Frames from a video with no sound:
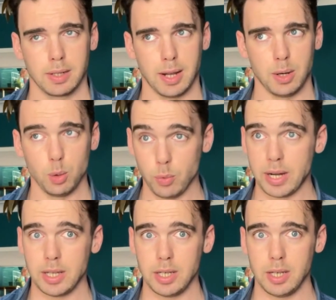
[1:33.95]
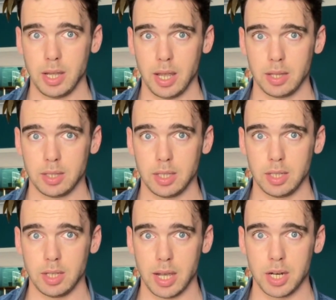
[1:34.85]
Now, already at
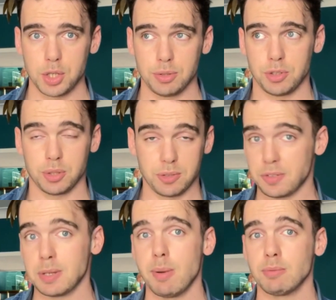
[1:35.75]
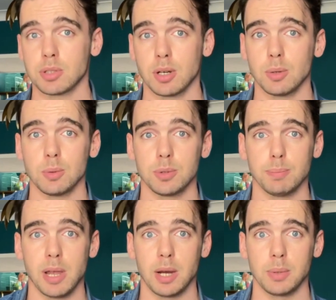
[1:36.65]
the age of just 15 months old,
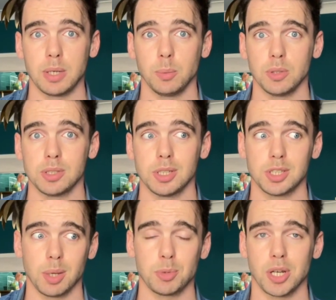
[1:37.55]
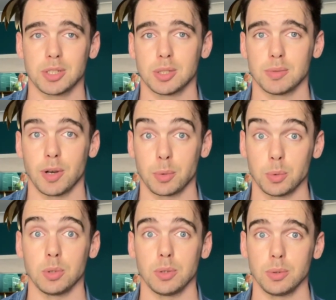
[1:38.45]
Mary was the subject of
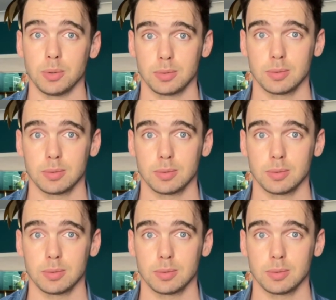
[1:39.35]
local law.